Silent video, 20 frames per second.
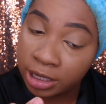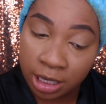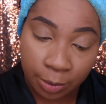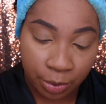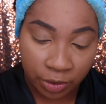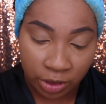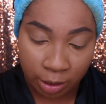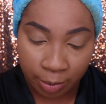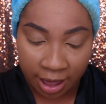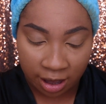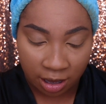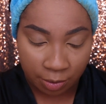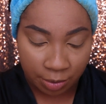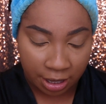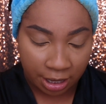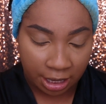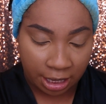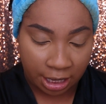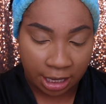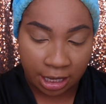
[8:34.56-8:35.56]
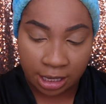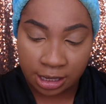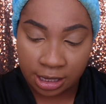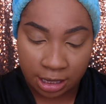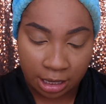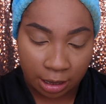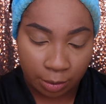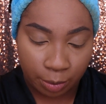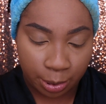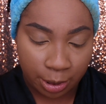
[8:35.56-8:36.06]
it up on the back of my hands,
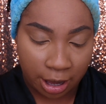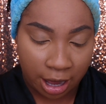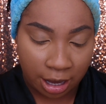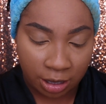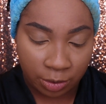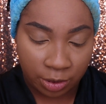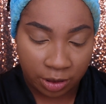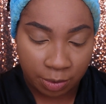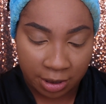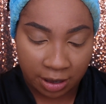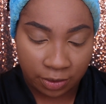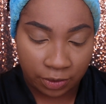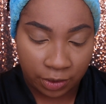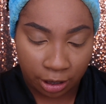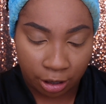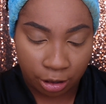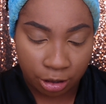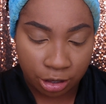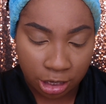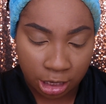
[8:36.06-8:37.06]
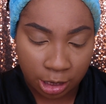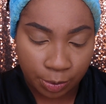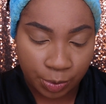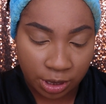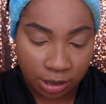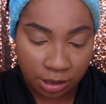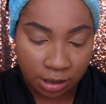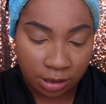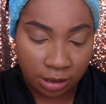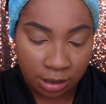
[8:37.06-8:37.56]
and I'm applying it with my
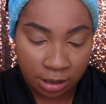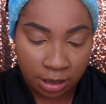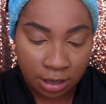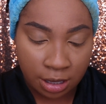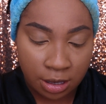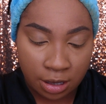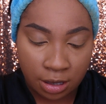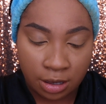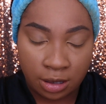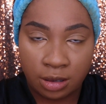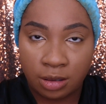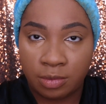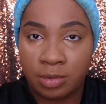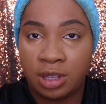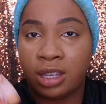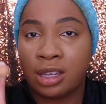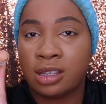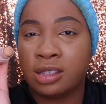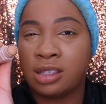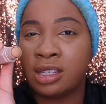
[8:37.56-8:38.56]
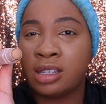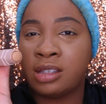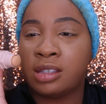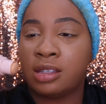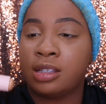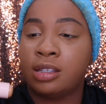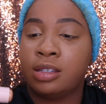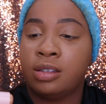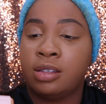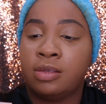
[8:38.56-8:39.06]
fingertips, because
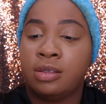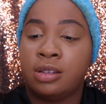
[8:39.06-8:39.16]
this